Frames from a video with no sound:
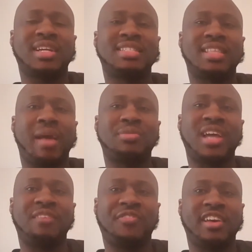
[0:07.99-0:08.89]

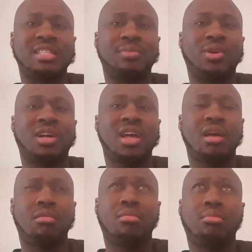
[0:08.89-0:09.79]
Snapchat, Facebook,
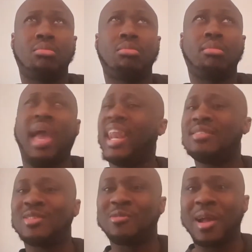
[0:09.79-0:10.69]
and
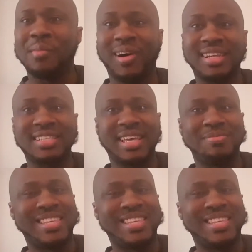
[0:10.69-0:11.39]
Instagram, all at the